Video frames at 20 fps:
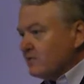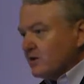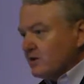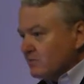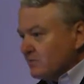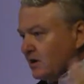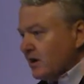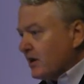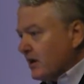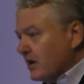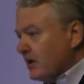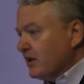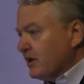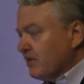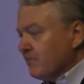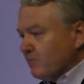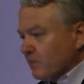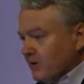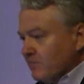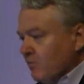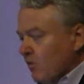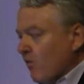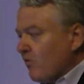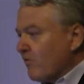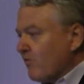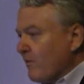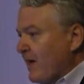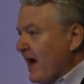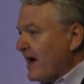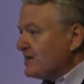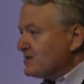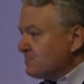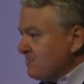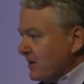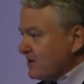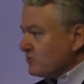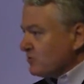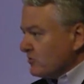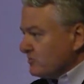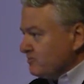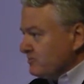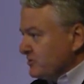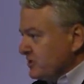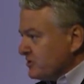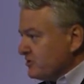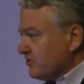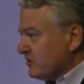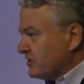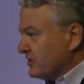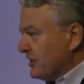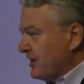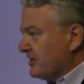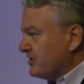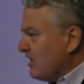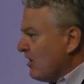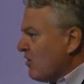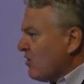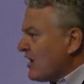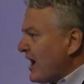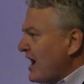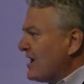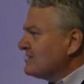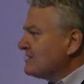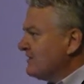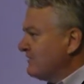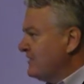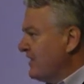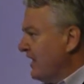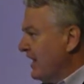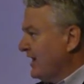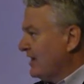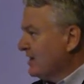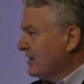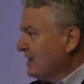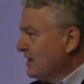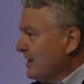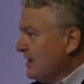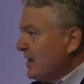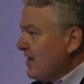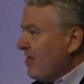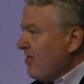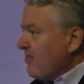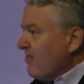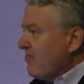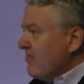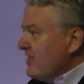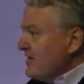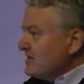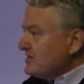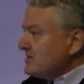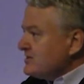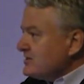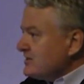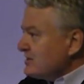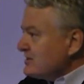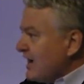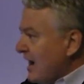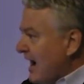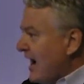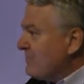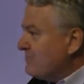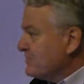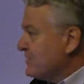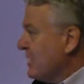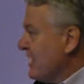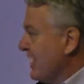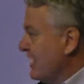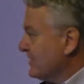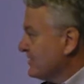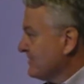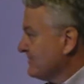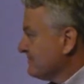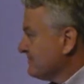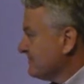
uh, uh any more than that, special district debt, all kinds of debt. This is the top debt.